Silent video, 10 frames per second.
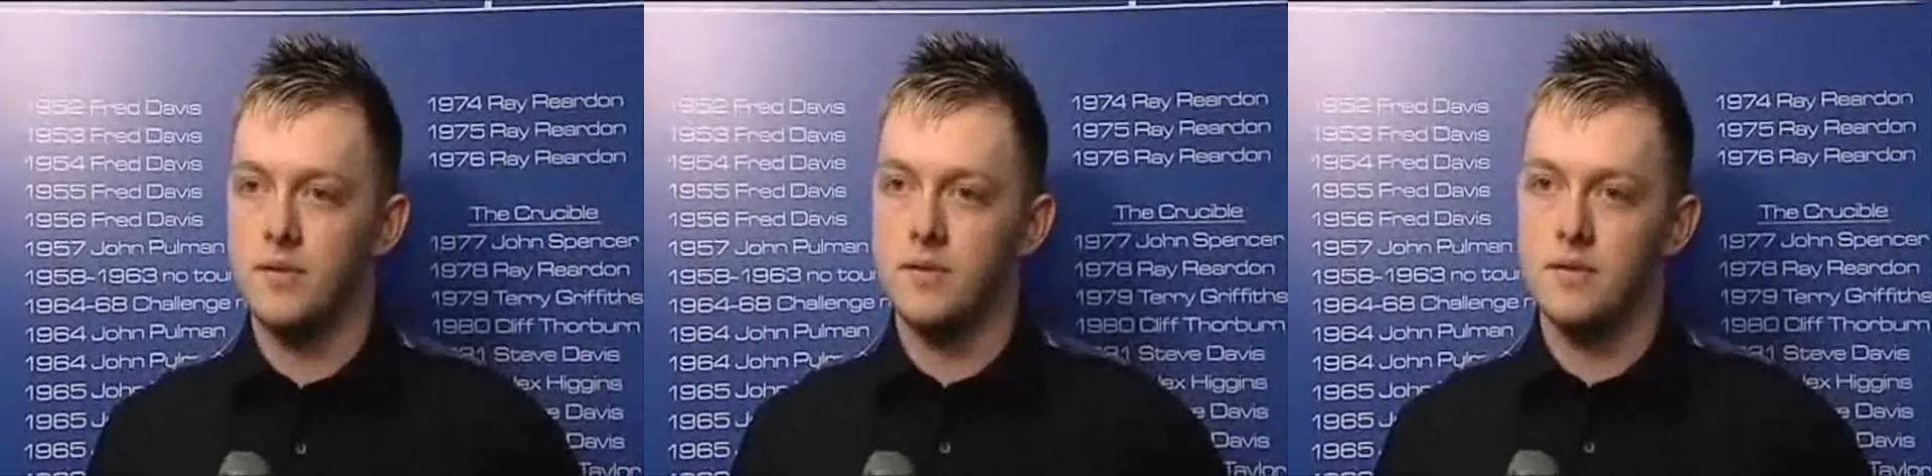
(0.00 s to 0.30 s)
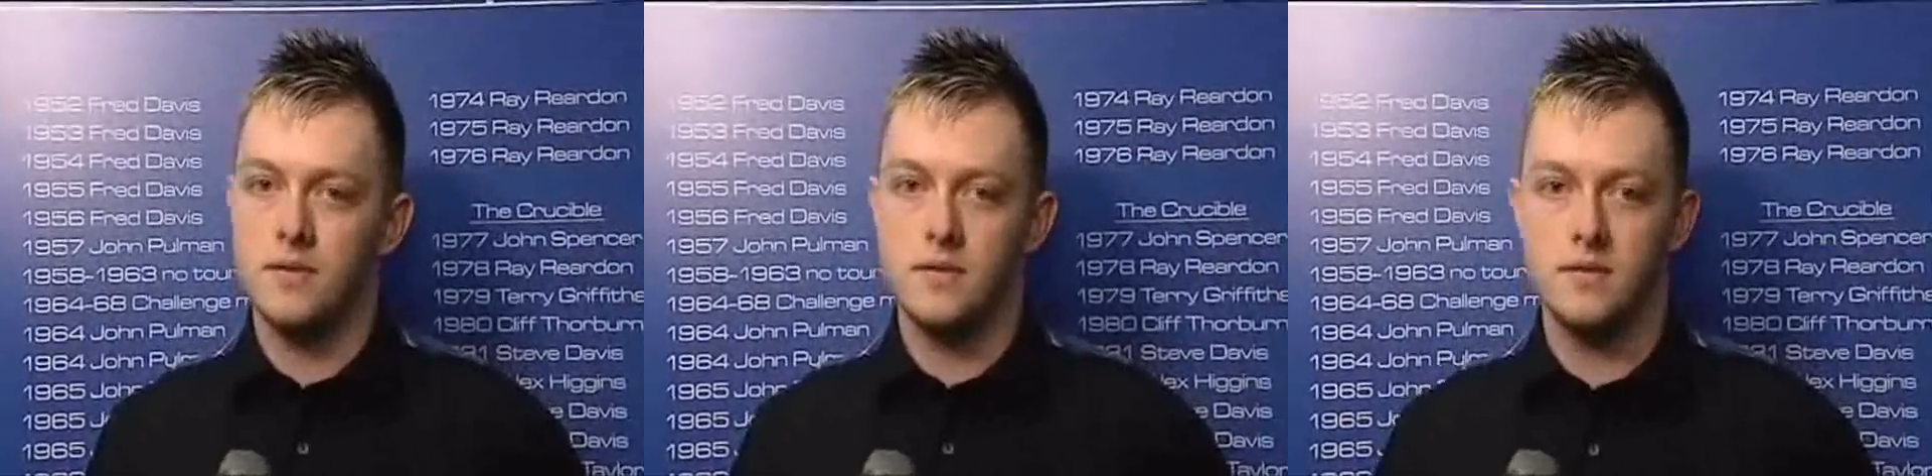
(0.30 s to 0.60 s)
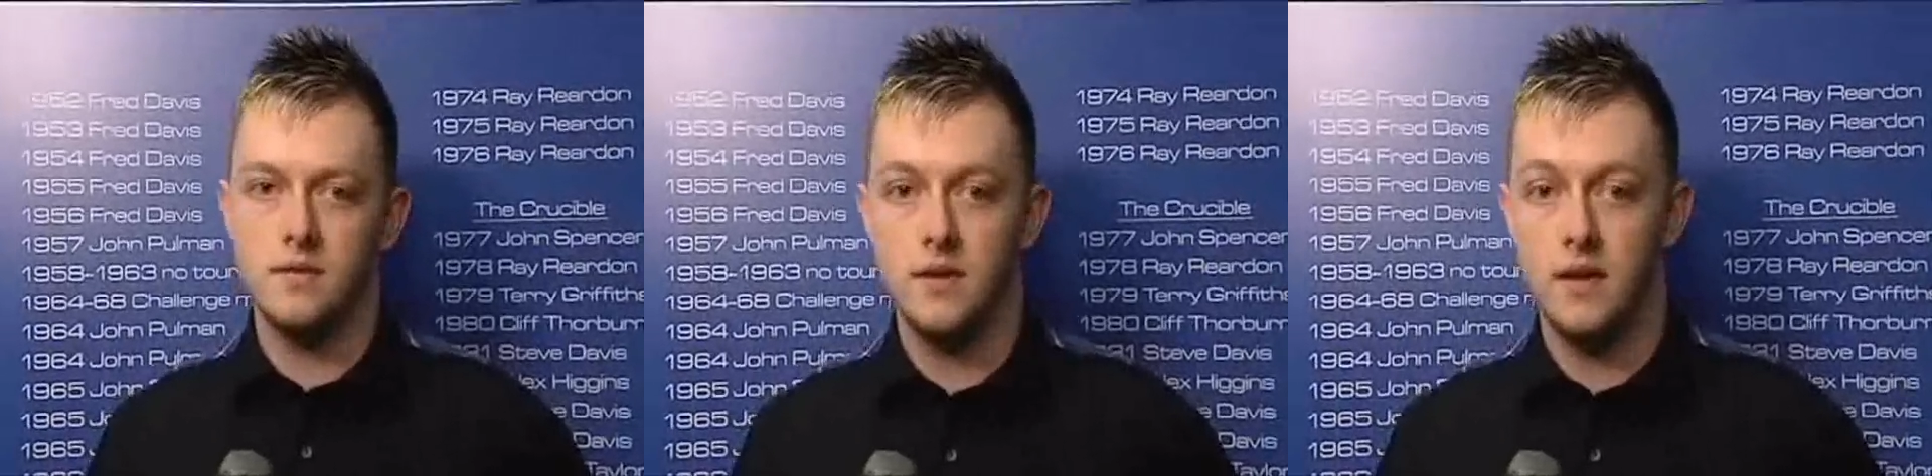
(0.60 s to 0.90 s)
And
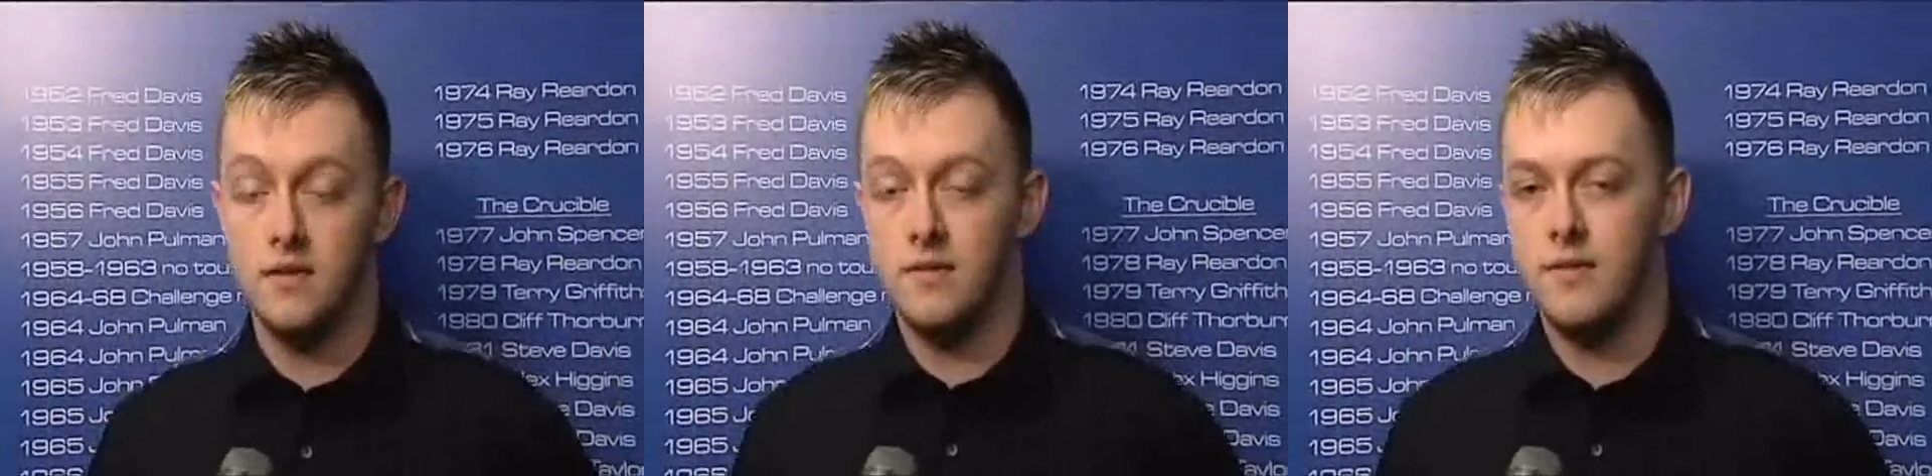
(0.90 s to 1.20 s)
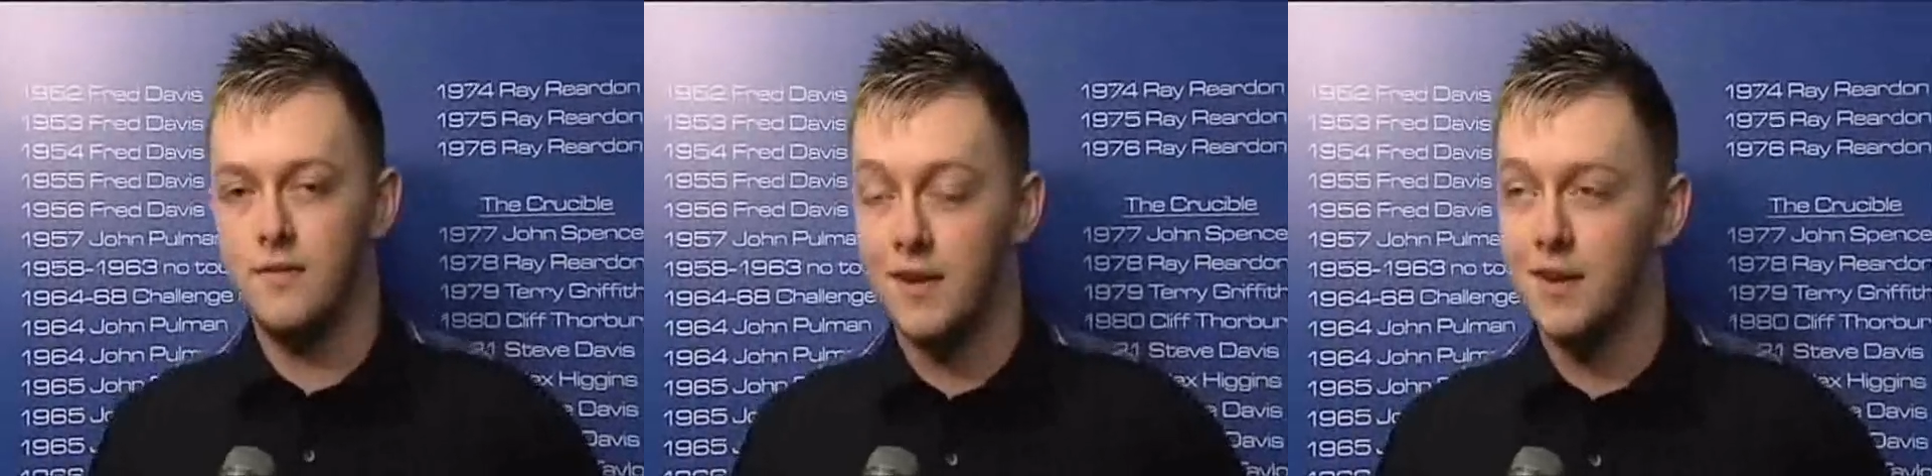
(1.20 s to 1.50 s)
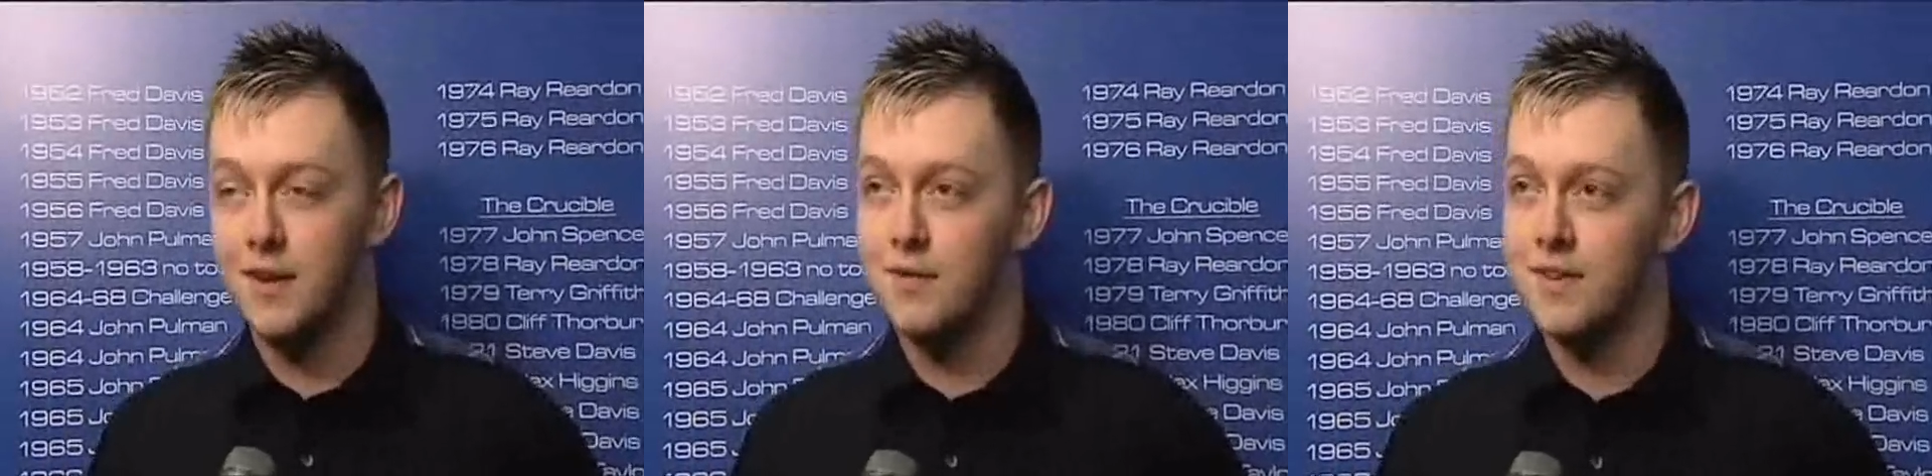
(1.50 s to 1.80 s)
if,
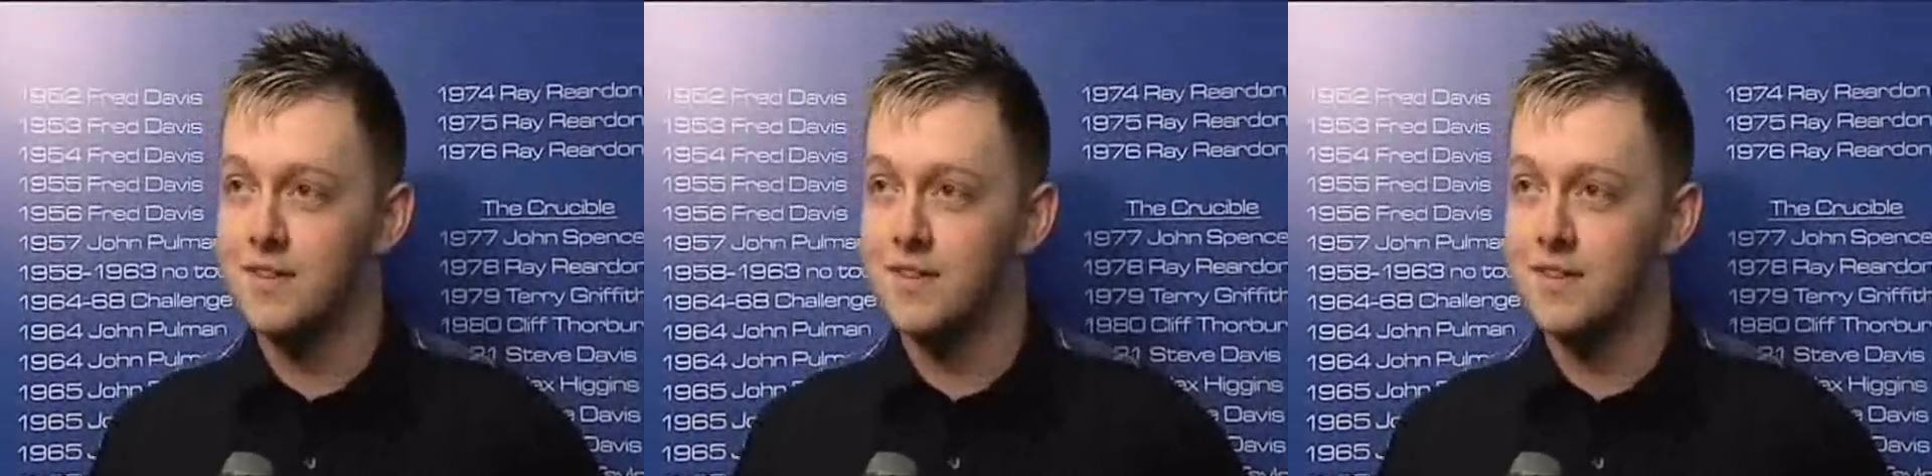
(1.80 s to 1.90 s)
funny enough,